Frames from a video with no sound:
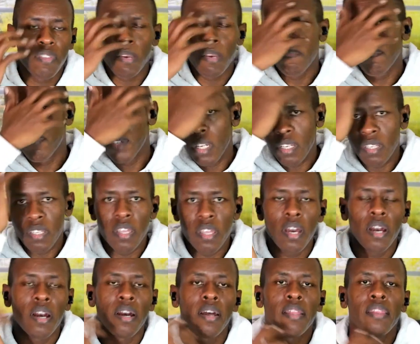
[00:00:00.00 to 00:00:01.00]
They change
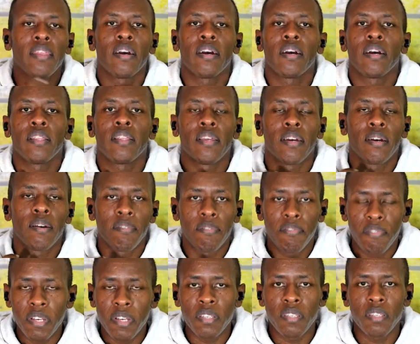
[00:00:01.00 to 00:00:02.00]
their
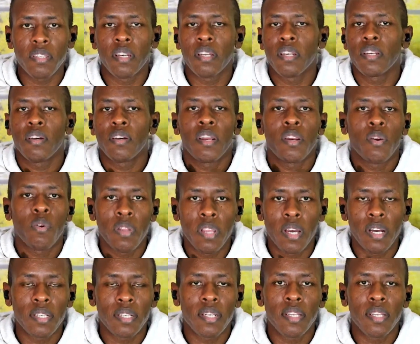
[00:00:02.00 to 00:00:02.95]
face and all that,